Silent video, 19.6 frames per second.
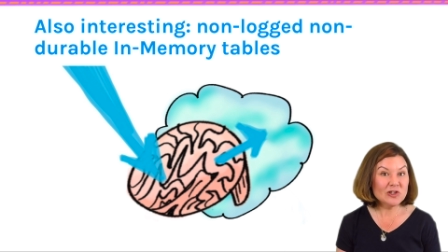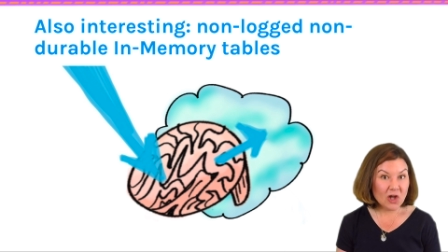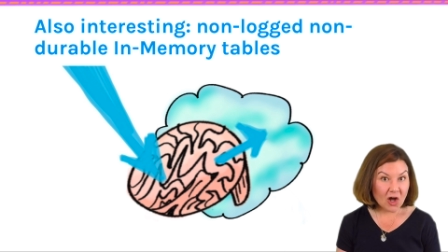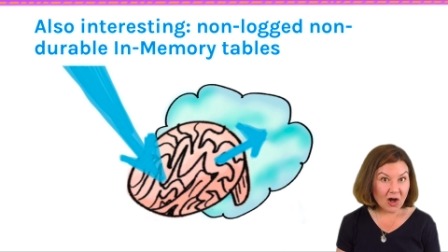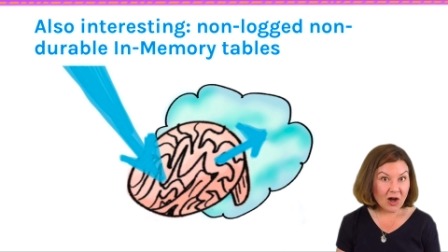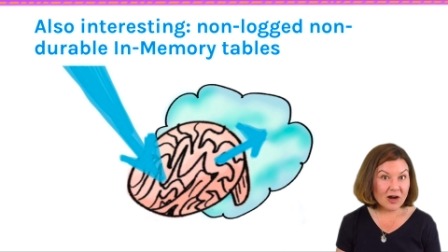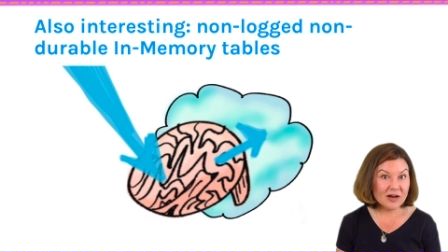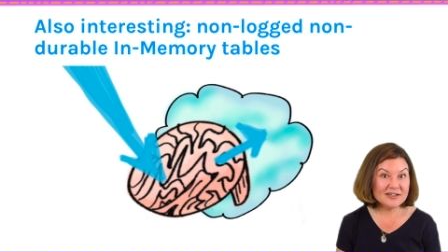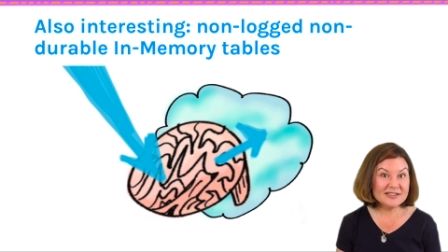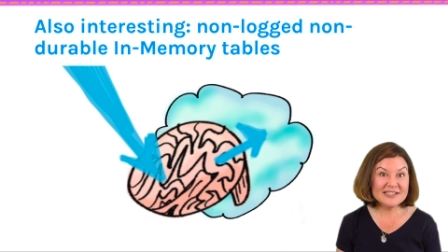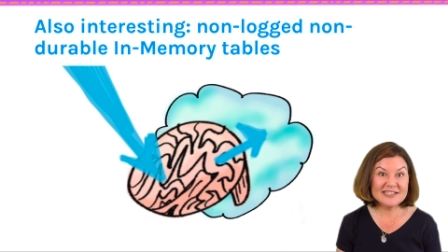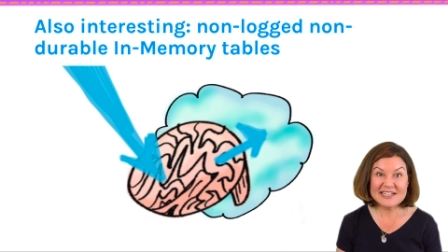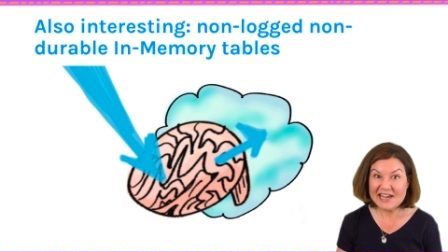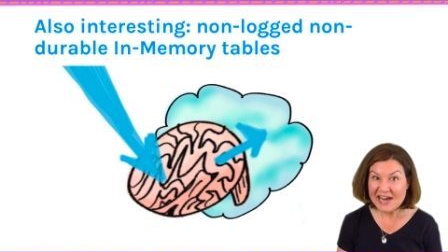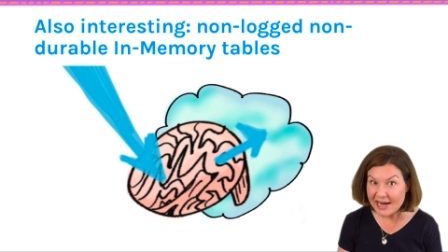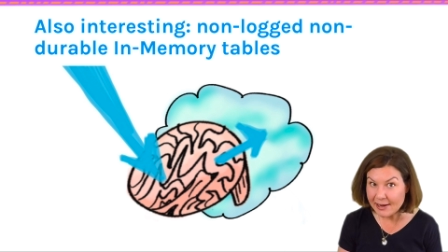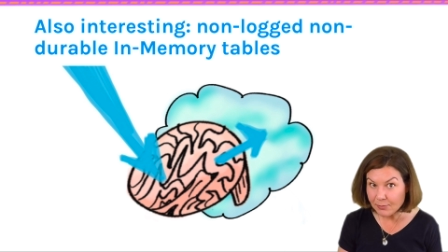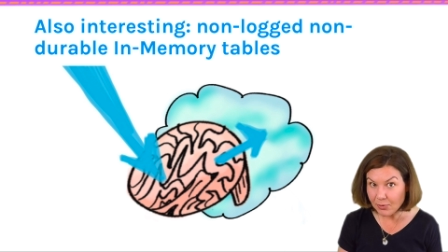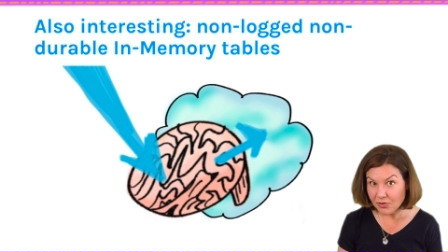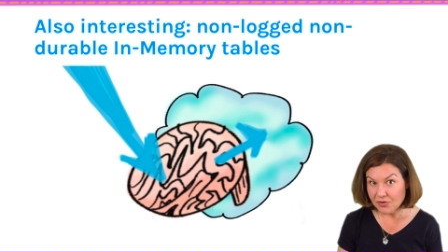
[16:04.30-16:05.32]
logged
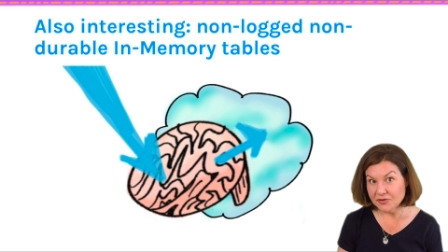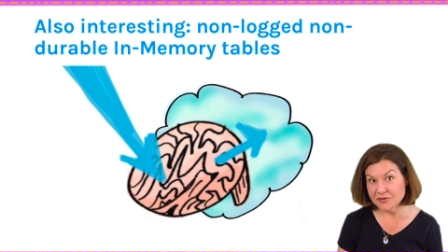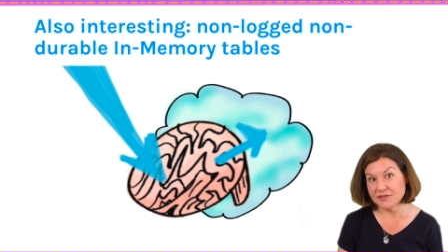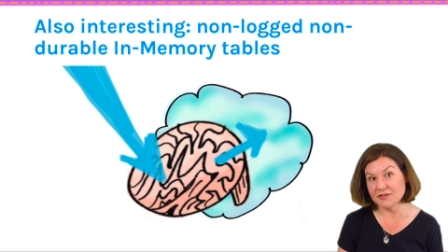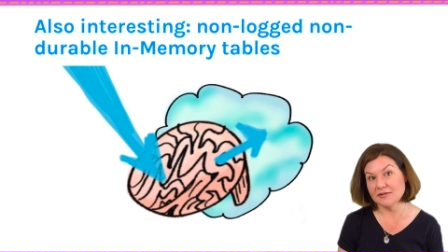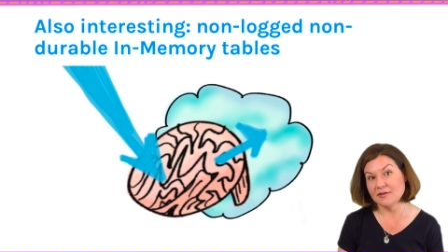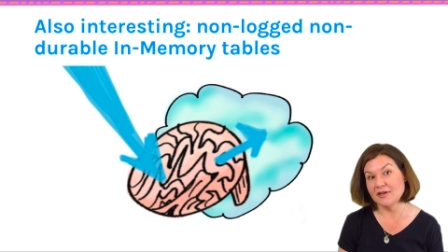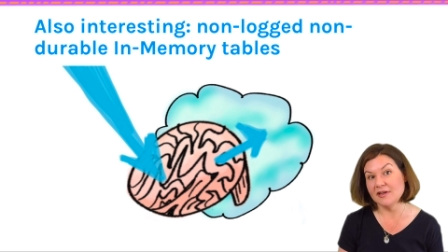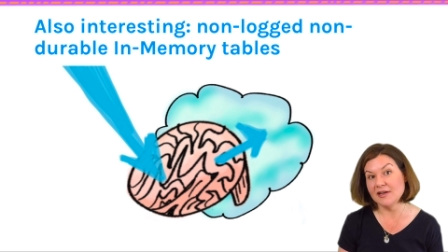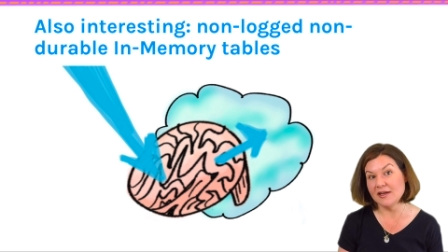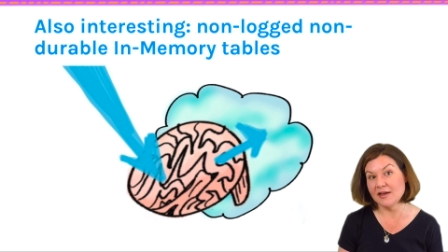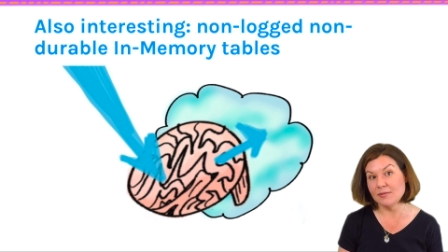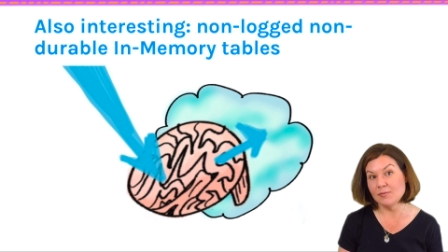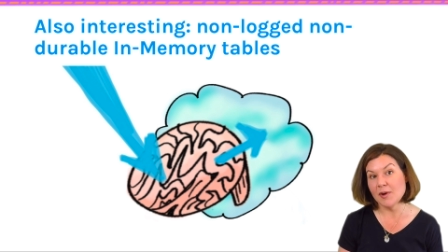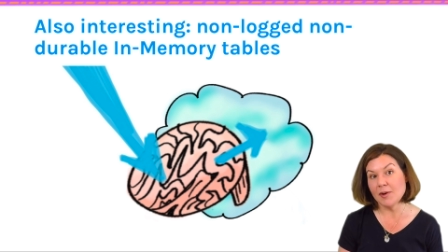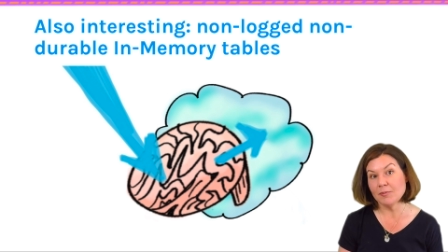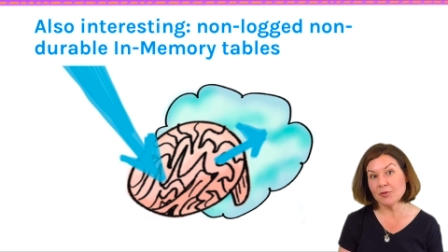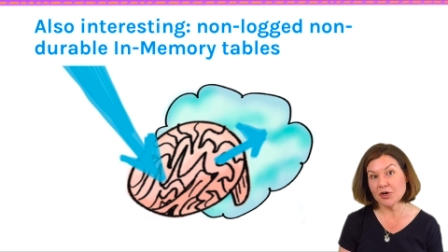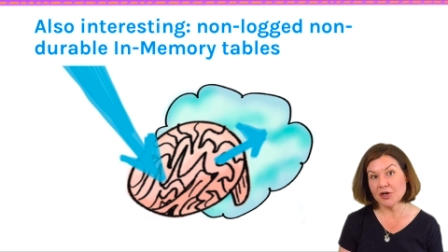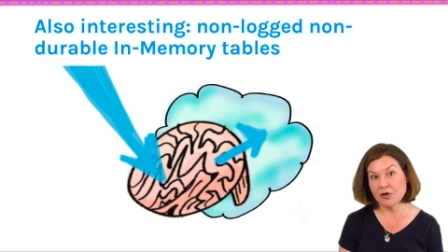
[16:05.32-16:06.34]
tables in in
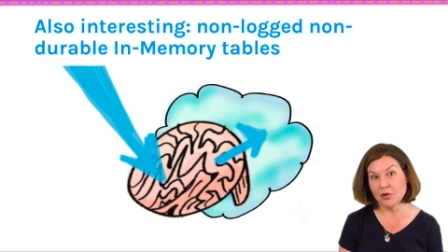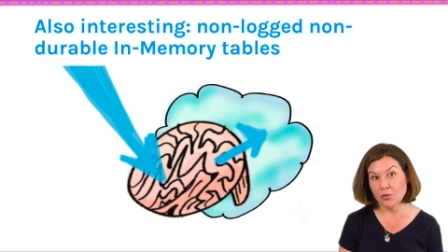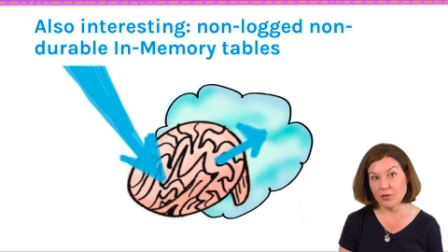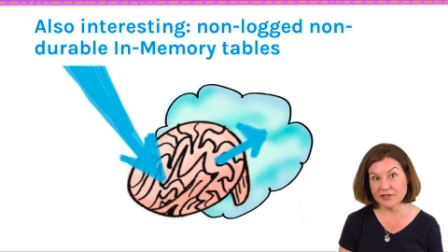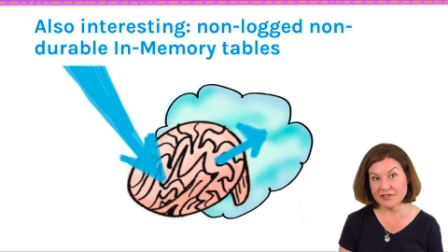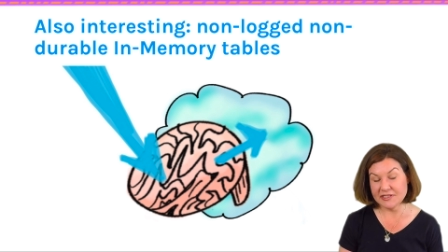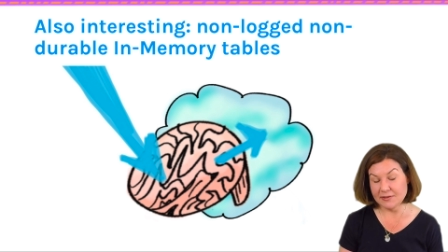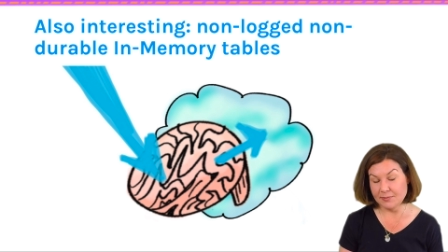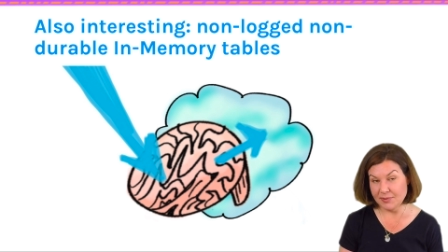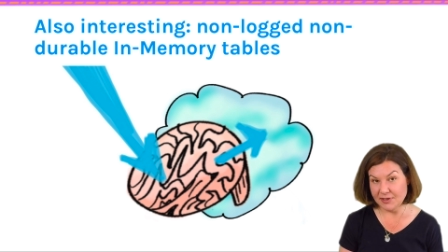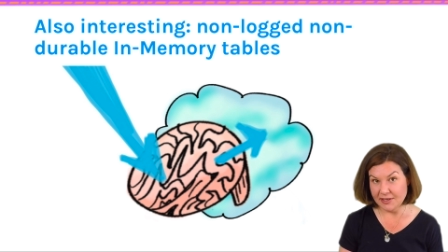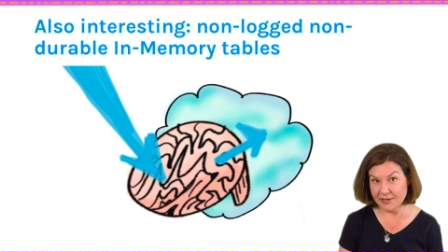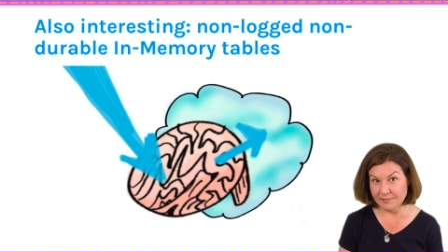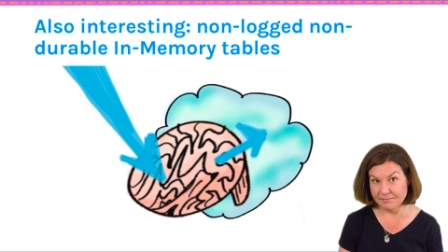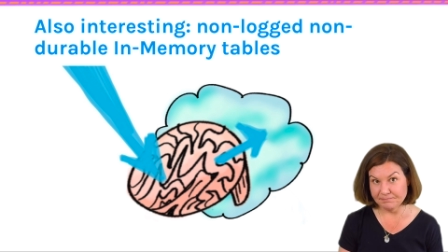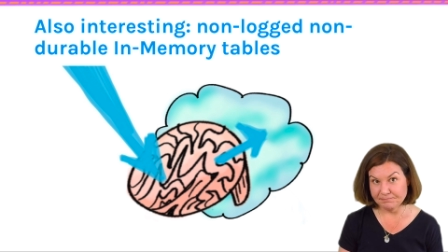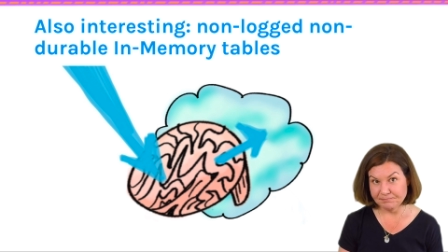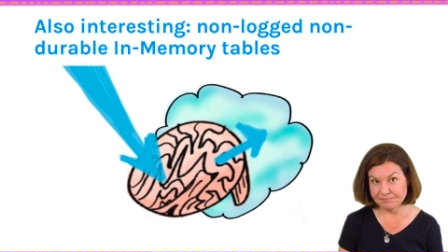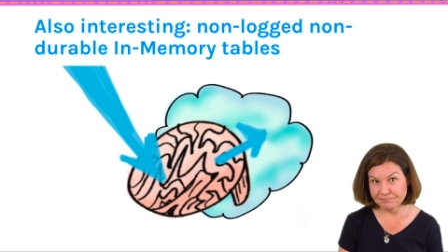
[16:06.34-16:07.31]
memory OLTP.